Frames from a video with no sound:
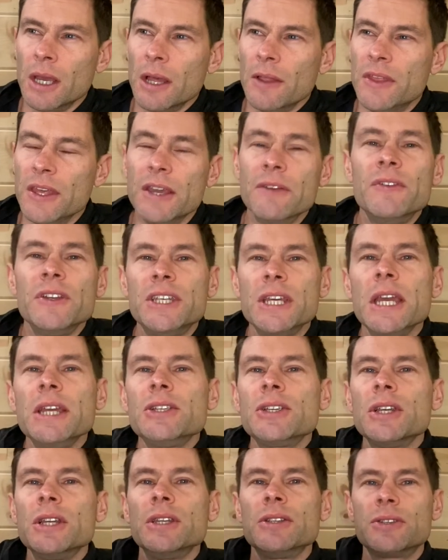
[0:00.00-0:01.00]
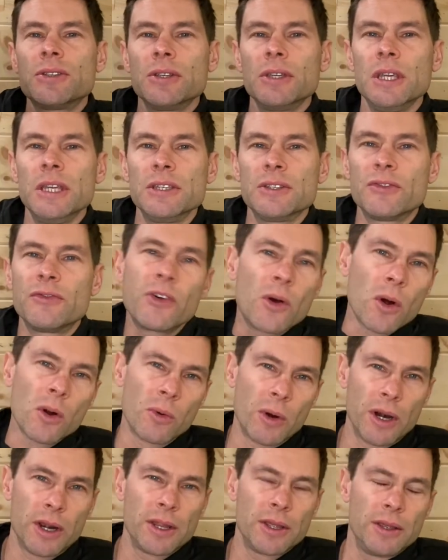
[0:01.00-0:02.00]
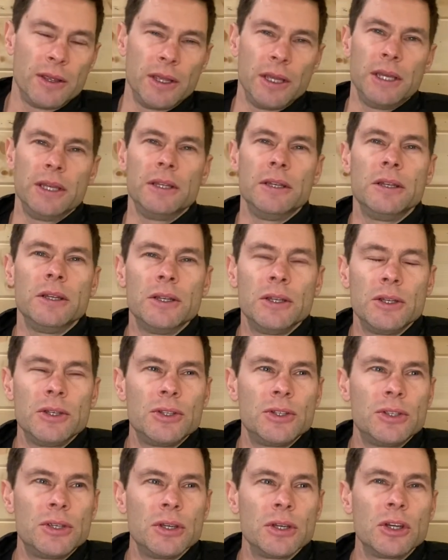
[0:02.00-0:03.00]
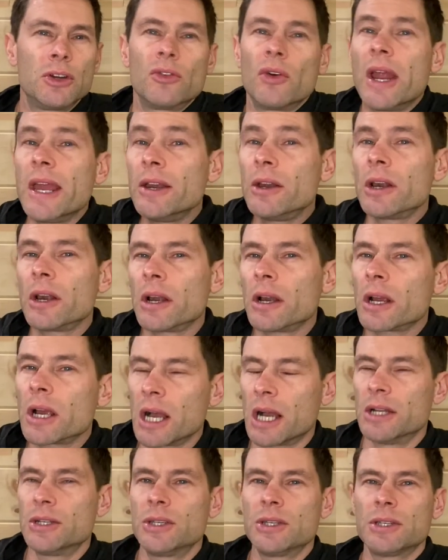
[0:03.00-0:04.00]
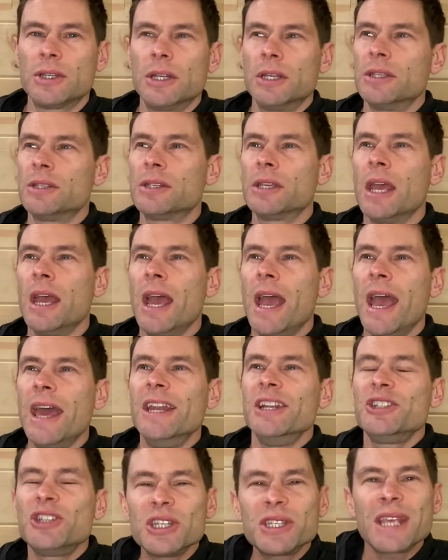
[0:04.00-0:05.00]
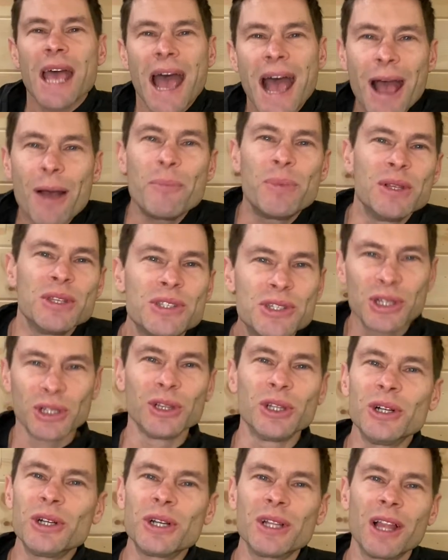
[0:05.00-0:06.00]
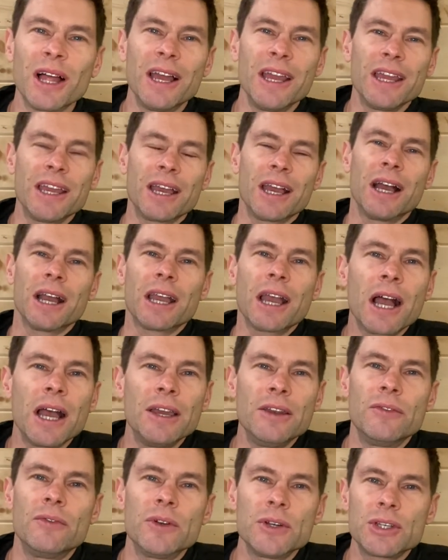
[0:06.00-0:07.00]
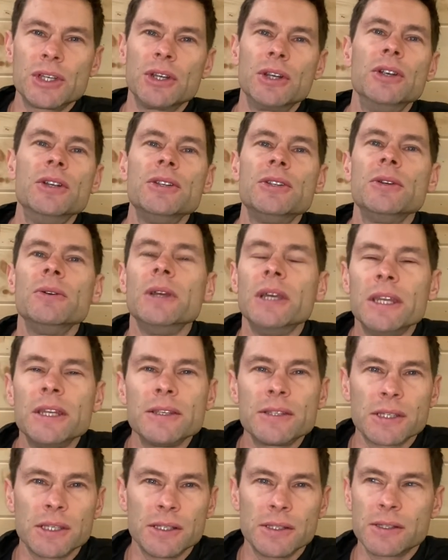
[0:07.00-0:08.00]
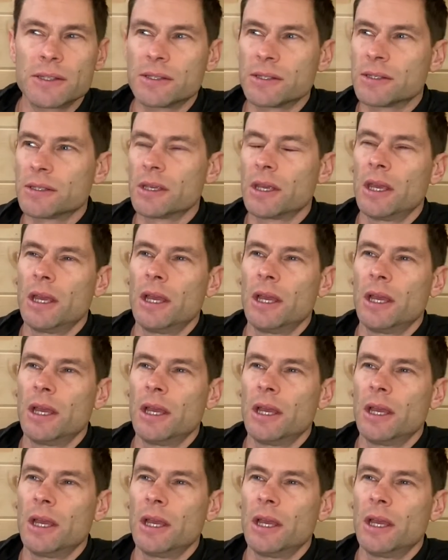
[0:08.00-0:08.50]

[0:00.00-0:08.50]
The invitation is forward into greater consciousness. And it just happens to look like a kind of return to innocence.